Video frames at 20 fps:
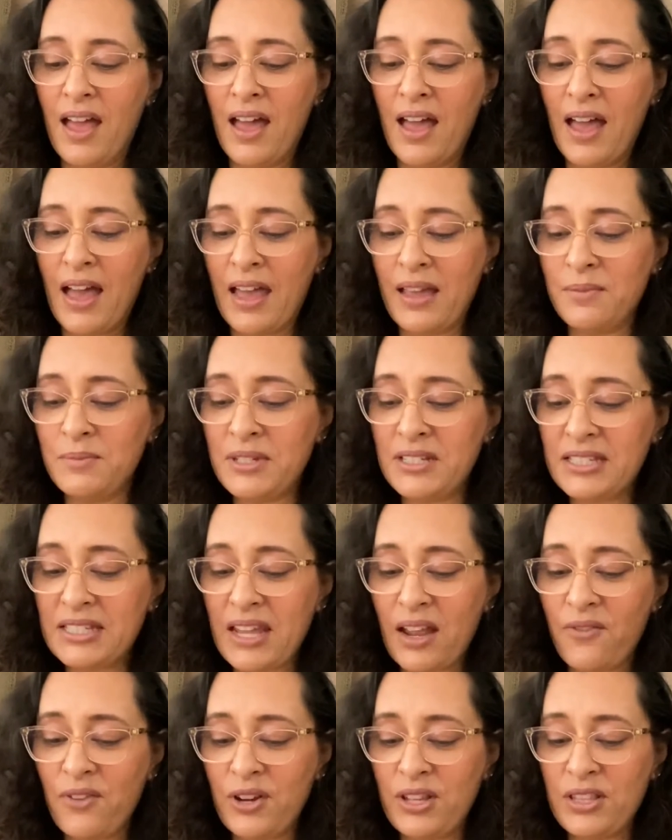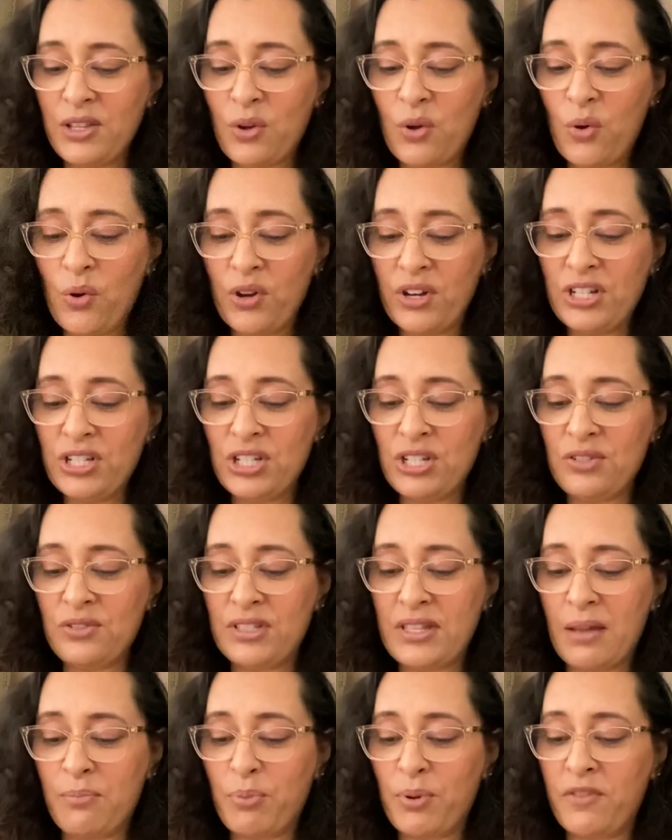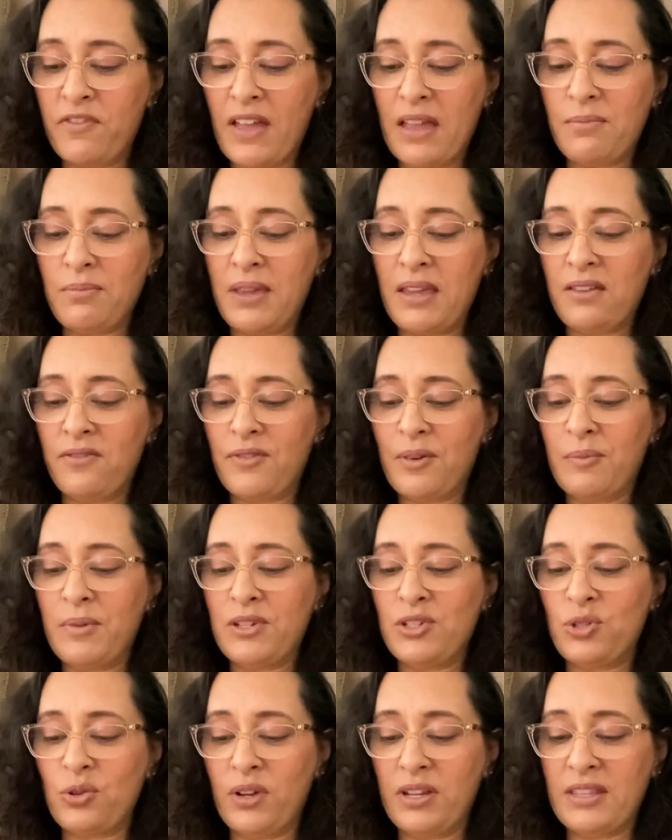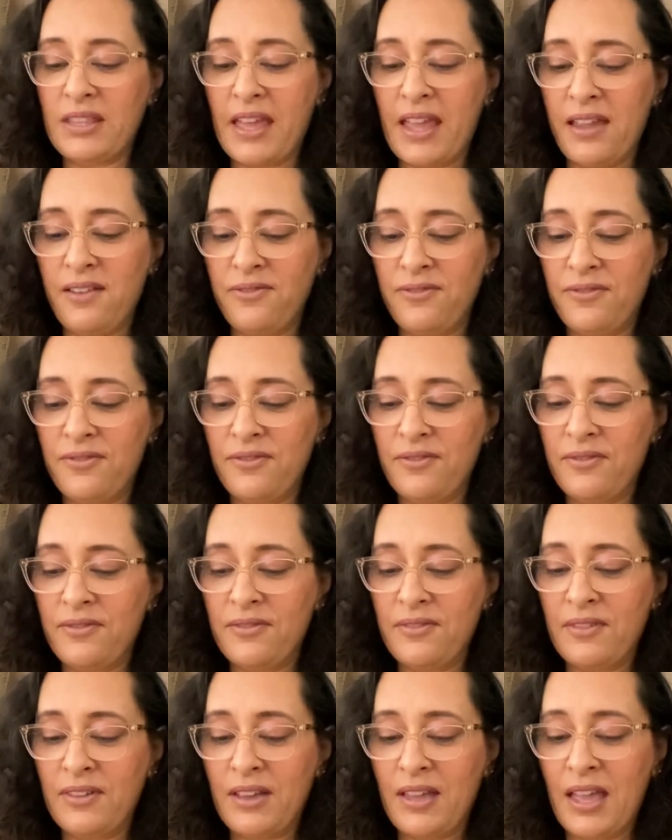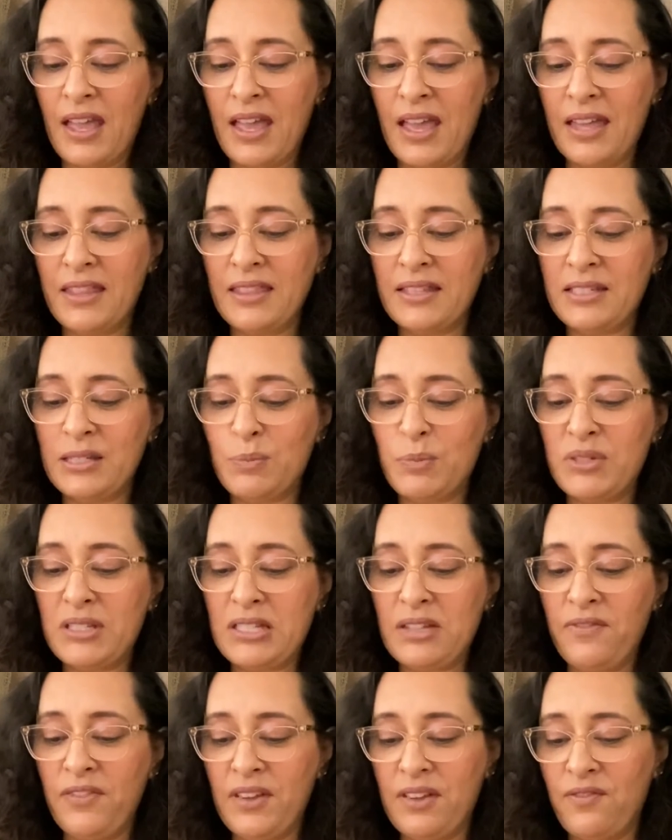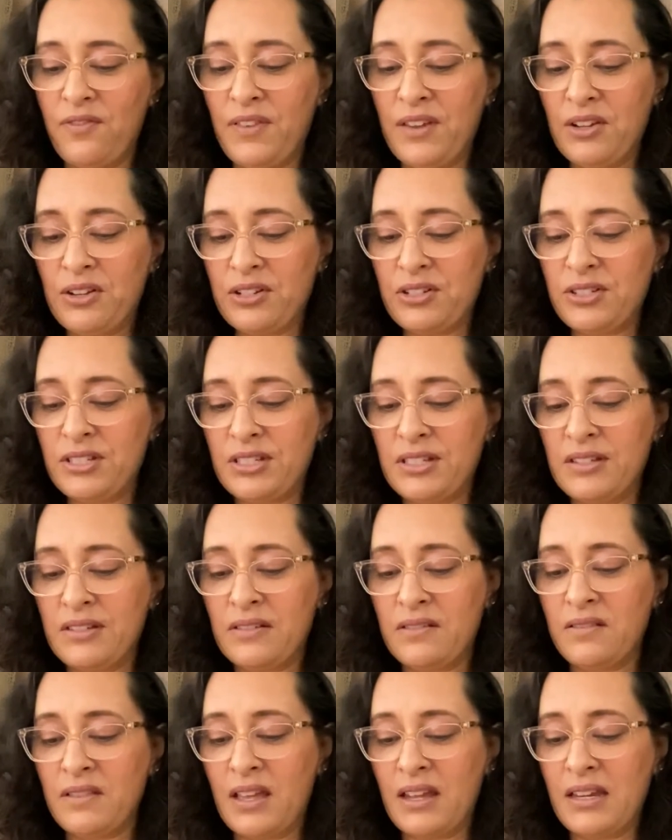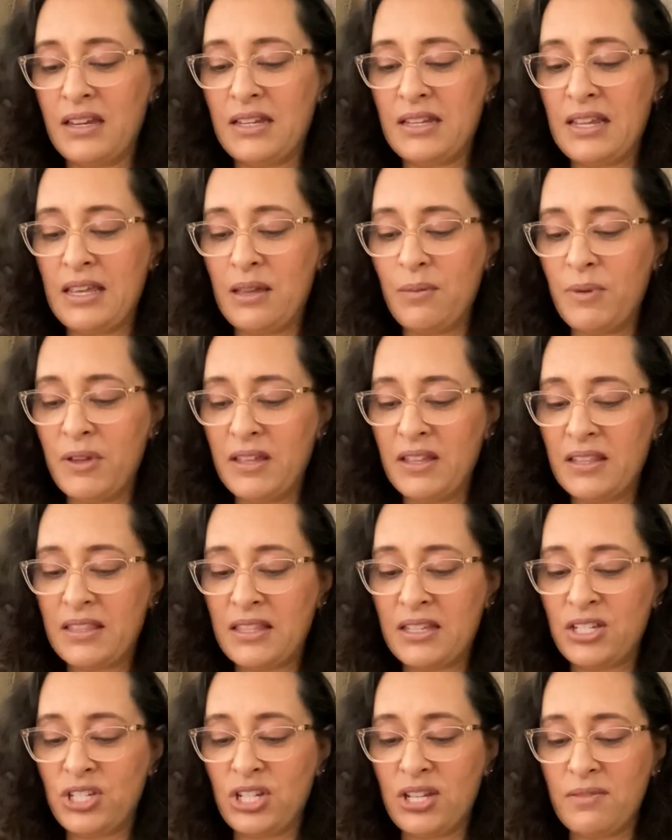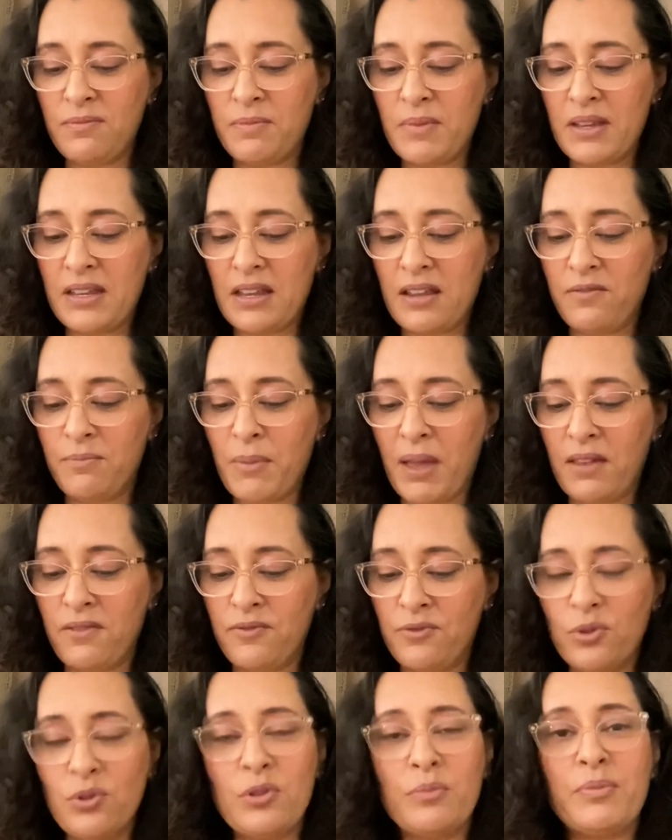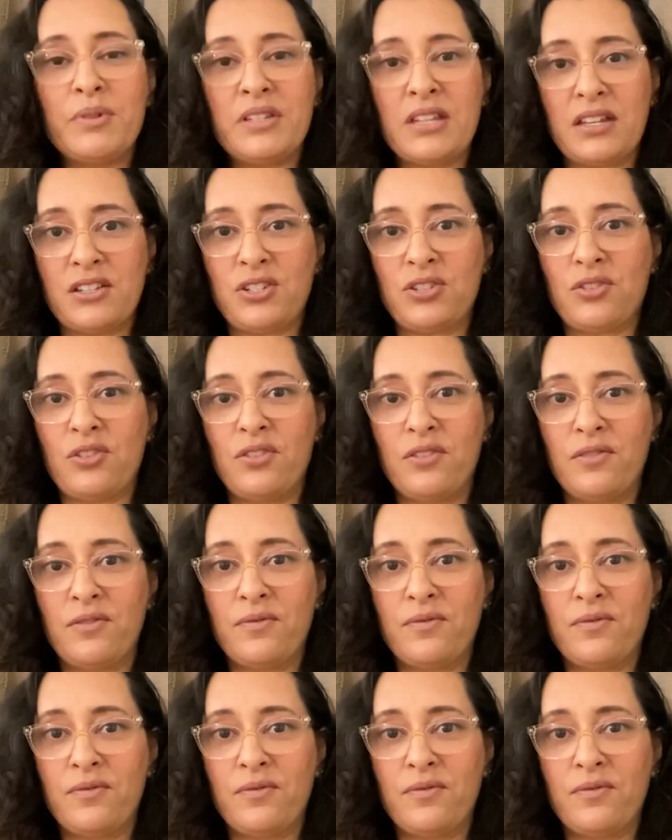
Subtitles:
I am discovering the core issues that prevent me from enjoying life and the specific fears that inhibit the achievement of my full potential.